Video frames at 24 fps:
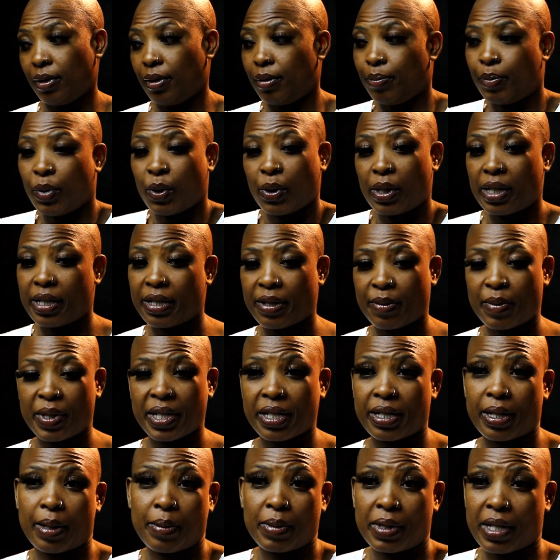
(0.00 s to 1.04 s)
Bothers me
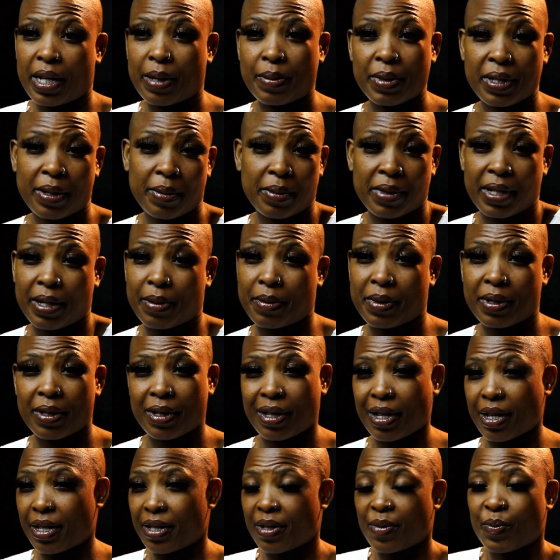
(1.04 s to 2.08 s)
sometimes. Sometimes it
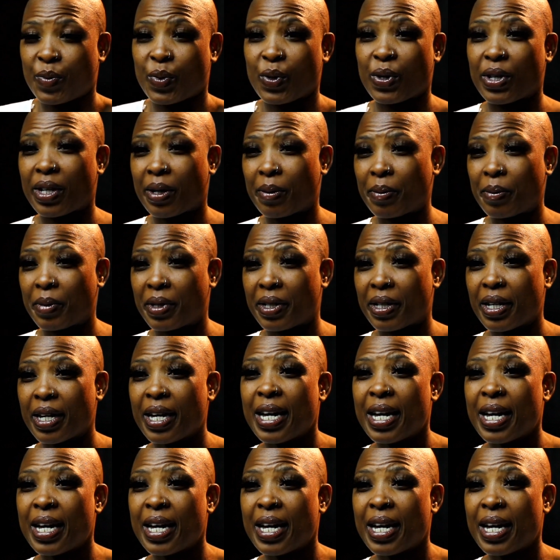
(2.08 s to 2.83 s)
doesn't bother me,